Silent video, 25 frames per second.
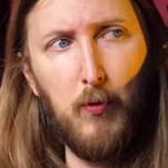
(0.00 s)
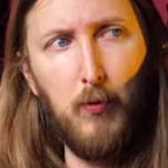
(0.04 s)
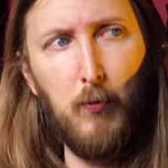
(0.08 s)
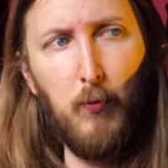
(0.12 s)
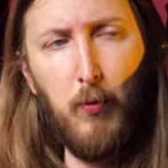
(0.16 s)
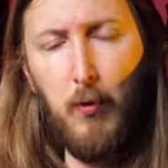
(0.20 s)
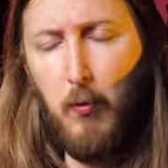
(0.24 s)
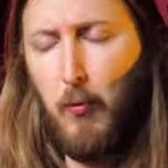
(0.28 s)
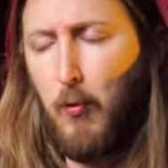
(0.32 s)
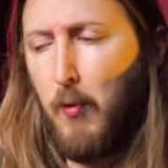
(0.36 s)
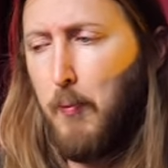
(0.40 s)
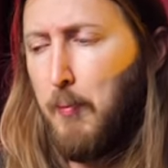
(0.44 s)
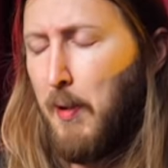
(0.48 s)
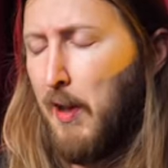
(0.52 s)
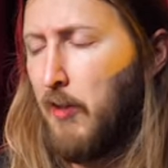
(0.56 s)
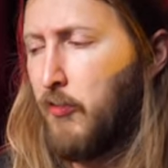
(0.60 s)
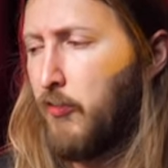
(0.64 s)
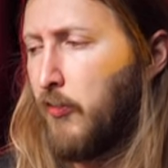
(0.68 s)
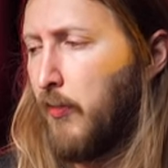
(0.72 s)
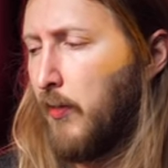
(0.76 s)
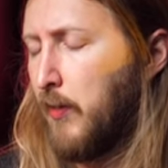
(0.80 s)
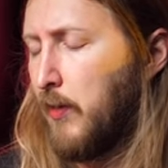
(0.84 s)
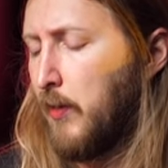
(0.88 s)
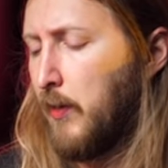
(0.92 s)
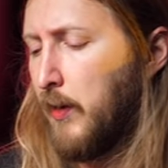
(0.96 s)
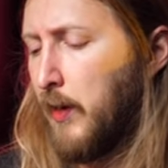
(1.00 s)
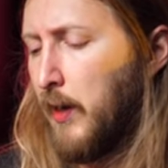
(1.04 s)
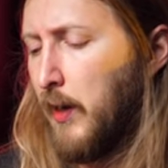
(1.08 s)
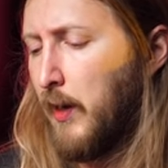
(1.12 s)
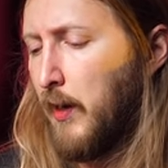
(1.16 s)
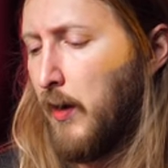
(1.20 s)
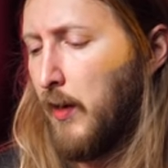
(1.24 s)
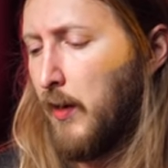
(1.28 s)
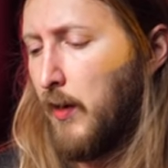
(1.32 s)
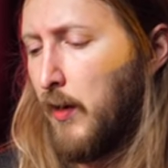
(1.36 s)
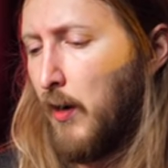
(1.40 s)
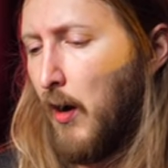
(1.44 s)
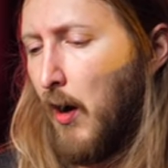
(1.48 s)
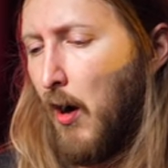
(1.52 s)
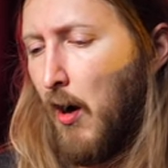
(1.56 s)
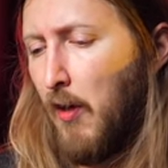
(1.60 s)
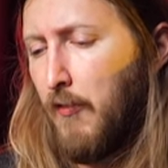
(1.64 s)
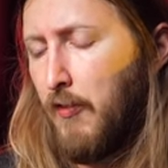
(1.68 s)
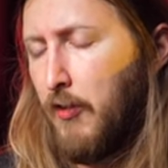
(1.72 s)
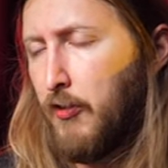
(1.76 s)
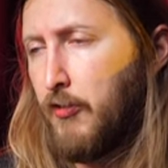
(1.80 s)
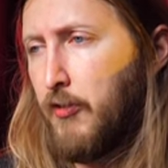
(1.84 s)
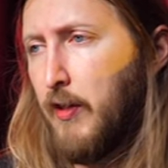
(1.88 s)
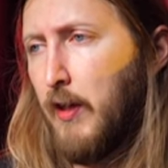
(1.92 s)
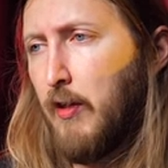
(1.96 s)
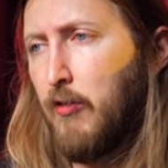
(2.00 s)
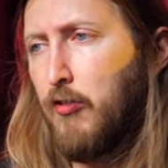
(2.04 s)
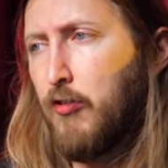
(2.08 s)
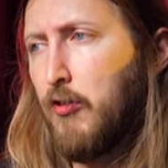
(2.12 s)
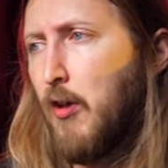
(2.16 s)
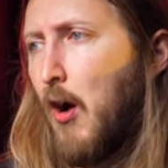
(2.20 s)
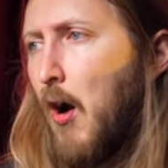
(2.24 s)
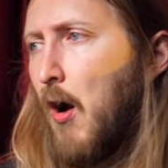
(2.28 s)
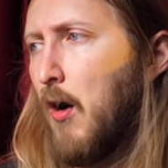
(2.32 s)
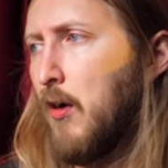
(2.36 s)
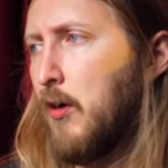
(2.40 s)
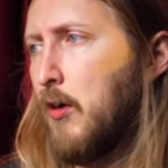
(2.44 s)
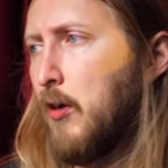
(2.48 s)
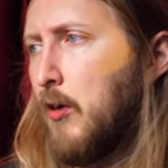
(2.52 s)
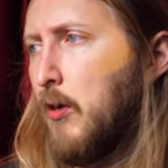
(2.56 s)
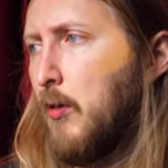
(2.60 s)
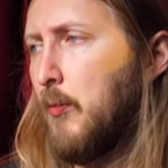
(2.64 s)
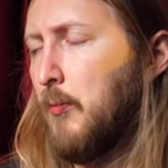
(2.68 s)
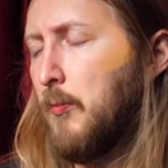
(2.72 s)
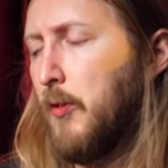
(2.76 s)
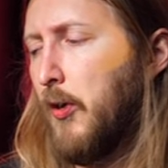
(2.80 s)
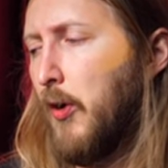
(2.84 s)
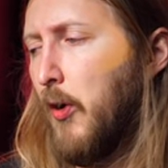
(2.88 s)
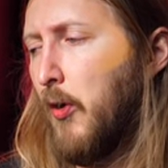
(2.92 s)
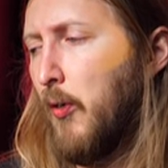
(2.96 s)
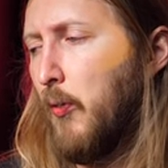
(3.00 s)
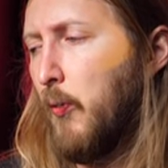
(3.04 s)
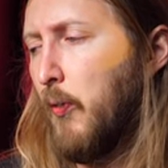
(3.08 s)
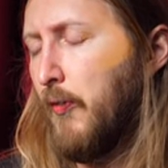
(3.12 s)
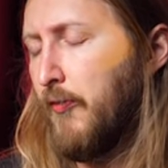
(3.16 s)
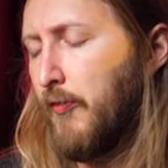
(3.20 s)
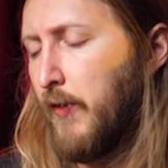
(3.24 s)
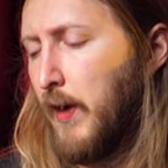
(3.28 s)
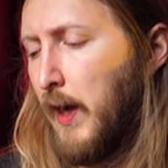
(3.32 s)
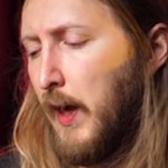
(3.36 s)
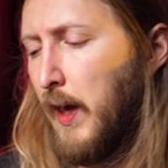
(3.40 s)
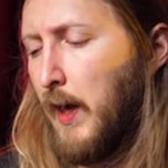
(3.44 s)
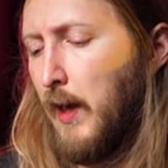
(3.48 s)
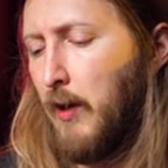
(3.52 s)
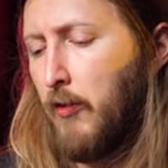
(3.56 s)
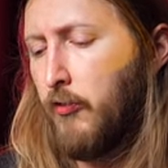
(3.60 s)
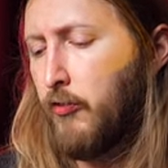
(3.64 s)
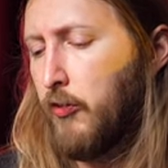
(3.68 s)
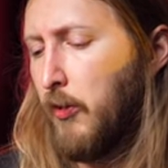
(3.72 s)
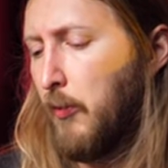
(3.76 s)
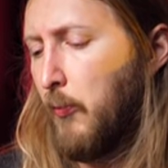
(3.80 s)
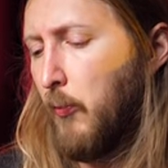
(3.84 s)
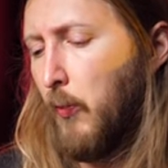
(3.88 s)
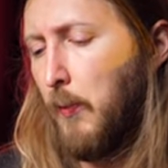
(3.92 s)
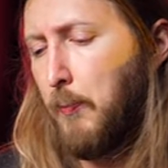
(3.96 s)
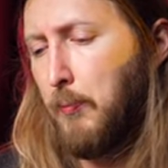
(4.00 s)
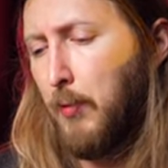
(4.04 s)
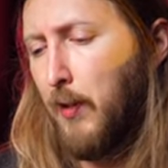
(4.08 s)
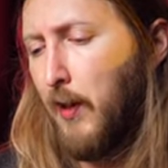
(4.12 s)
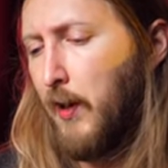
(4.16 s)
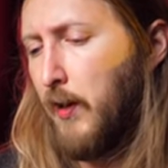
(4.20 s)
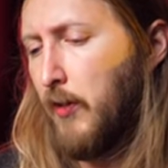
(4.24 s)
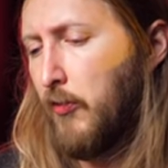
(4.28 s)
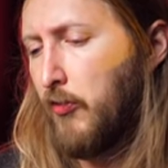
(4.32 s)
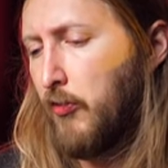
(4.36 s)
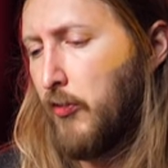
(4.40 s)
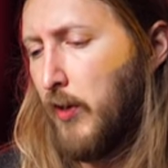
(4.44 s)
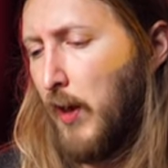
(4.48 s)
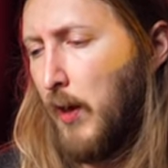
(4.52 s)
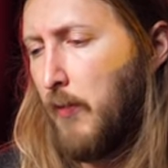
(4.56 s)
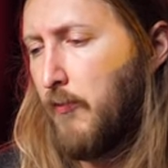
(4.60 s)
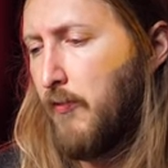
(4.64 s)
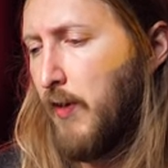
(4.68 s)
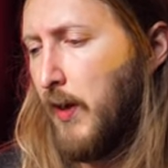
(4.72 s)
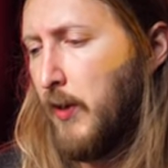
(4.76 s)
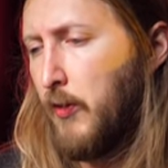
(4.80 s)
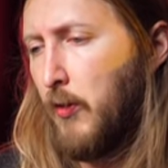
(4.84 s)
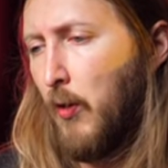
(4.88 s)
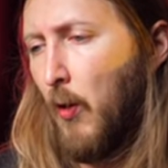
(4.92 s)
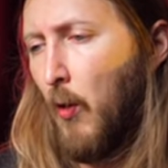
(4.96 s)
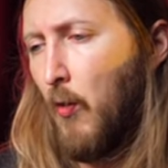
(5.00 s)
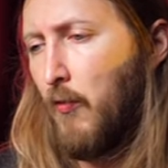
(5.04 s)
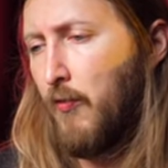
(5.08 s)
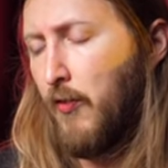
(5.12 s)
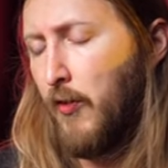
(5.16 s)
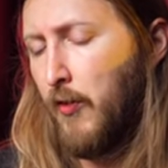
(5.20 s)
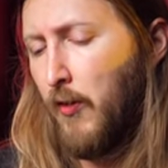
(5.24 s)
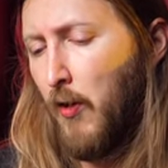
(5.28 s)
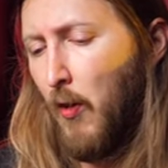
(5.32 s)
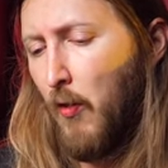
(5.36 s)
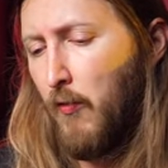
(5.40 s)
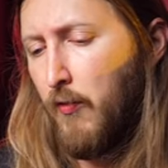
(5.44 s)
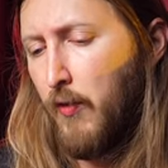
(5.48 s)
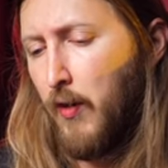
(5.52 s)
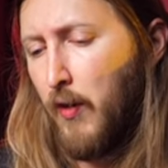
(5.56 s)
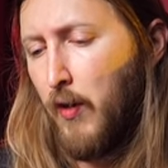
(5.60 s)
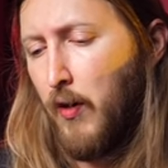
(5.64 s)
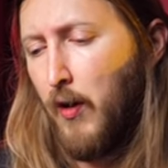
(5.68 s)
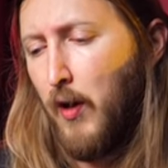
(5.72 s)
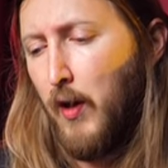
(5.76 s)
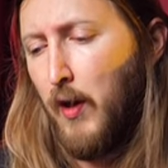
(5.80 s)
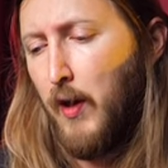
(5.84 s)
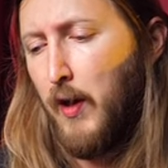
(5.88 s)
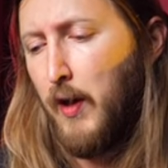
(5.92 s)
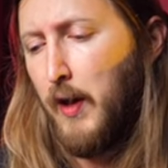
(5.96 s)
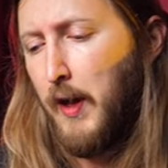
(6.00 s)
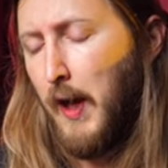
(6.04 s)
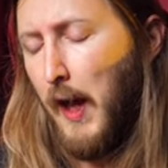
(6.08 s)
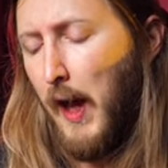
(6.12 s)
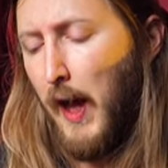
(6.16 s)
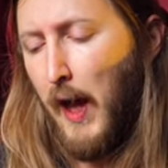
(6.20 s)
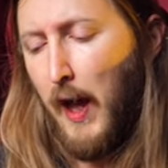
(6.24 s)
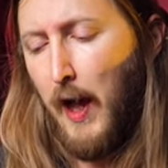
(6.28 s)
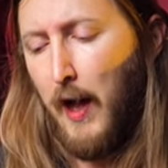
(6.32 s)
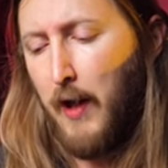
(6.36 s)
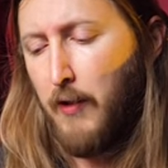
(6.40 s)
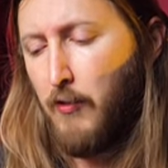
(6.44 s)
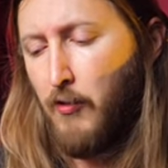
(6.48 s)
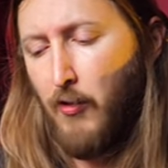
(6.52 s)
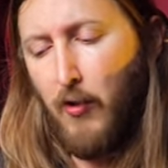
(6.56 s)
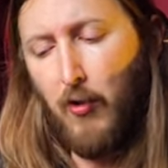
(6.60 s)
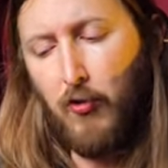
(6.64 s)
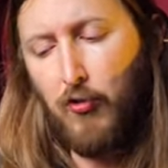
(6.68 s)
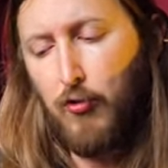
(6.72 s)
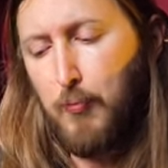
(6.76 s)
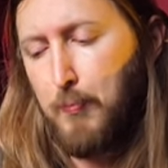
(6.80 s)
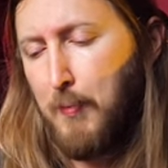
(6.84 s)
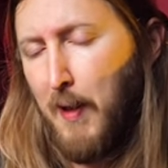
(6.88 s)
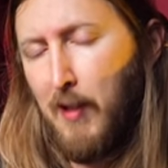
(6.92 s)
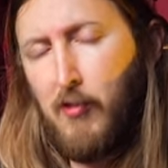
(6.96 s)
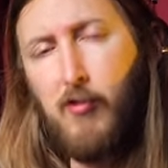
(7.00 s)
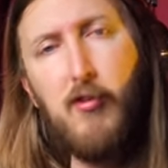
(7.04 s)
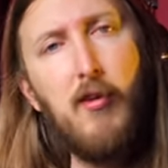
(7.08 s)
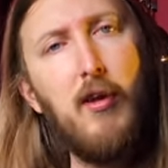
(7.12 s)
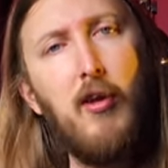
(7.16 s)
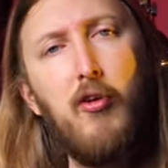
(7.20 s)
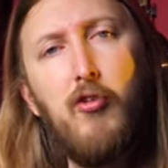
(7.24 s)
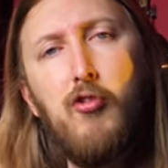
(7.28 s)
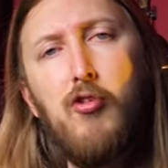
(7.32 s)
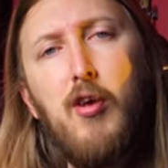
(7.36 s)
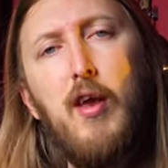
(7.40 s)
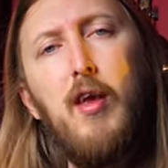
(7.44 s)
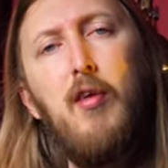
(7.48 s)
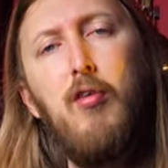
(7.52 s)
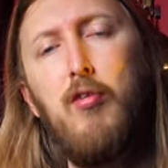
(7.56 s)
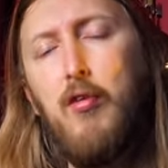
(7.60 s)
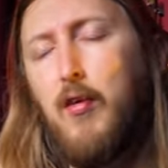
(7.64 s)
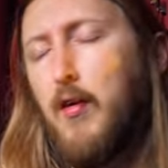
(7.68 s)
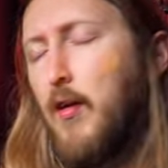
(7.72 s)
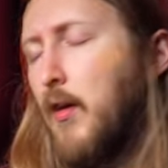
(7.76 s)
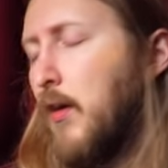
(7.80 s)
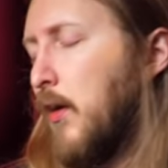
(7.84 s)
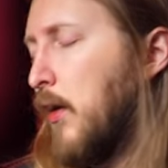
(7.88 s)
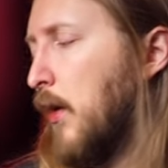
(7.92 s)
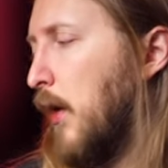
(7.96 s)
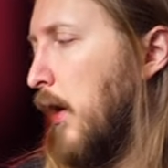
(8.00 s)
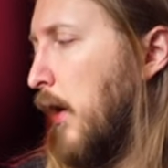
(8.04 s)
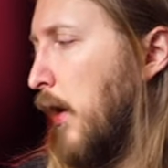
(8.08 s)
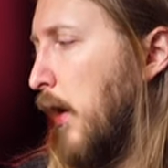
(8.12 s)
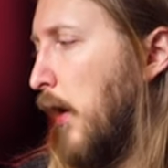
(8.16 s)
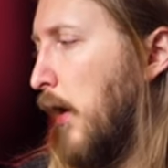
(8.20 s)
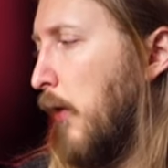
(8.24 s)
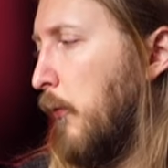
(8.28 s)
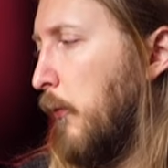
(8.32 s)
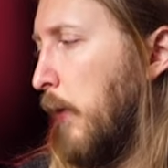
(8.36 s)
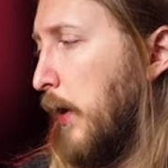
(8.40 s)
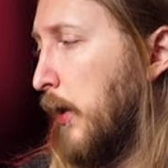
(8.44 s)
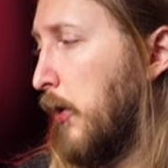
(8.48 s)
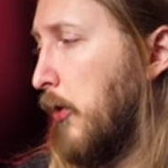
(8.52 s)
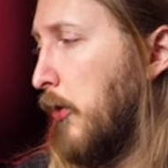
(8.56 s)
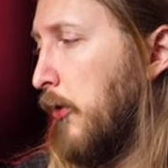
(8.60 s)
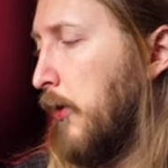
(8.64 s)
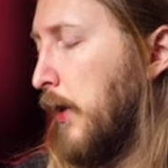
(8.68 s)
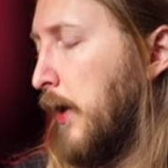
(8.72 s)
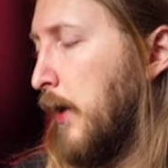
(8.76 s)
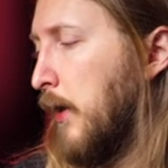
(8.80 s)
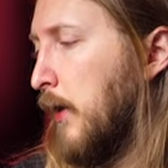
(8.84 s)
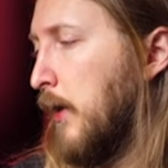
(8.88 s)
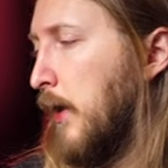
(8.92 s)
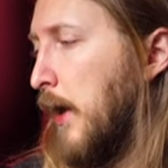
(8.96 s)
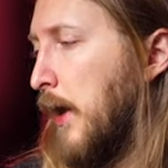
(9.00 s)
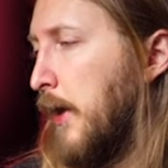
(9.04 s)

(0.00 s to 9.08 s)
We were basically harvesting Stockholm, you know, with gigs, and we played the same venue over and over and, you know, basically chasing a record deal.